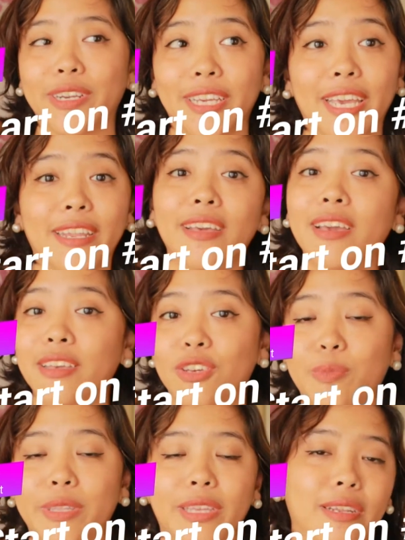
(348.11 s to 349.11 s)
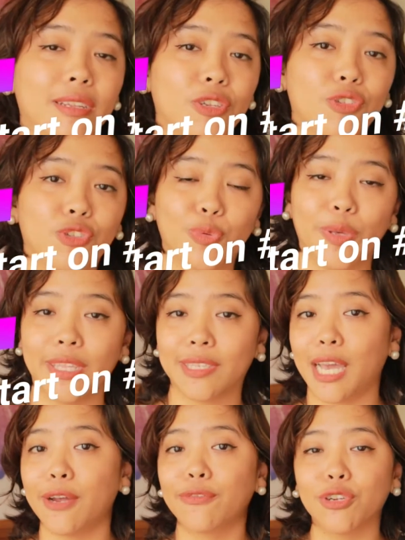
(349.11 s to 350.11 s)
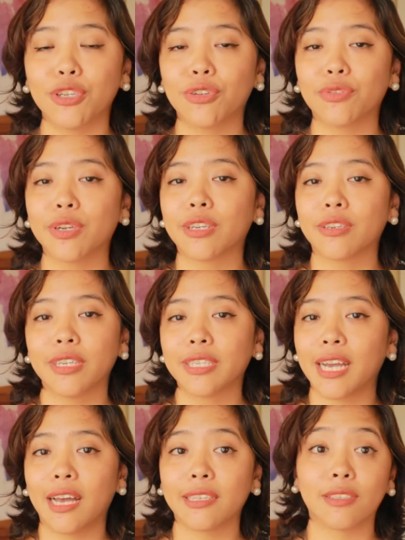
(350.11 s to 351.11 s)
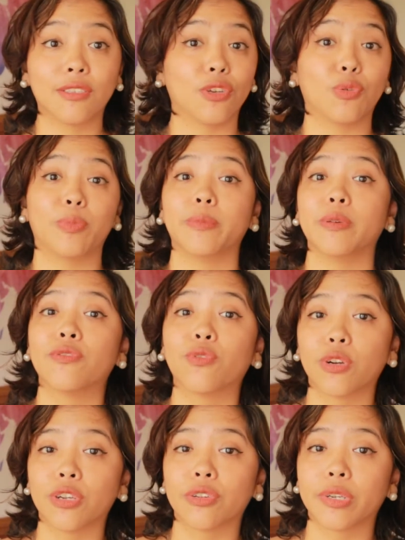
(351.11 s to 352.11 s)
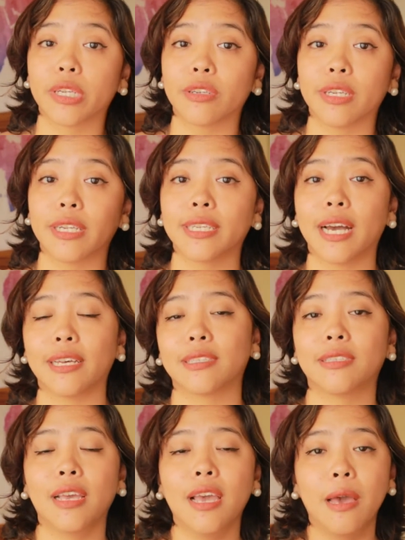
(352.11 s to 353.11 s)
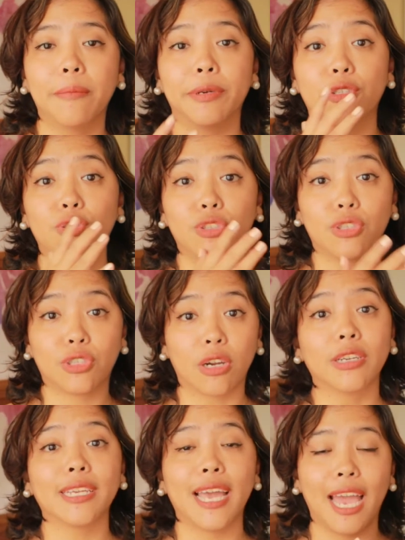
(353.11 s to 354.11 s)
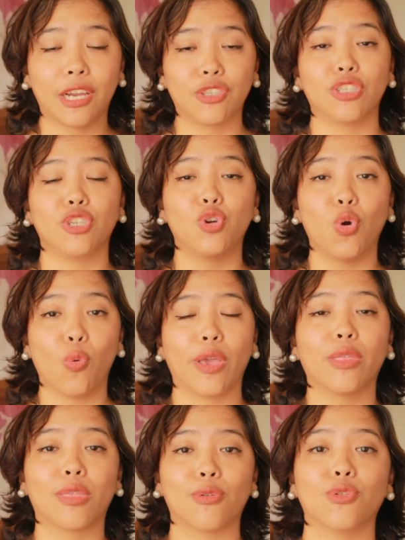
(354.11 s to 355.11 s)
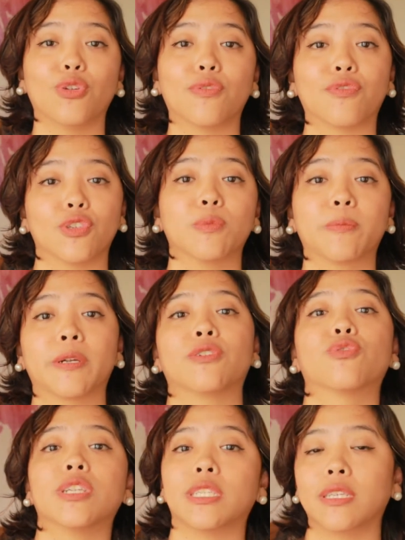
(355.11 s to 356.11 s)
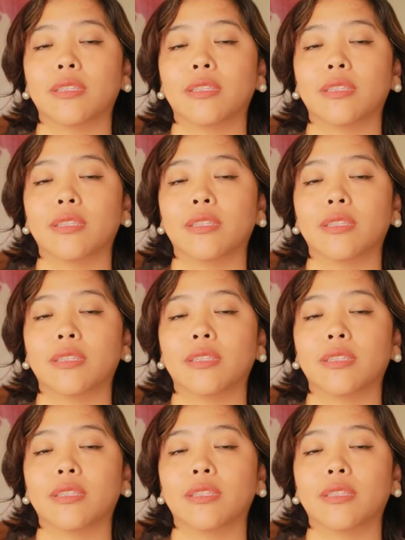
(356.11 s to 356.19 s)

Again, it could be that you're doing this after your recurring tasks, it could be before your recurring tasks, but to start actually going through your first priority.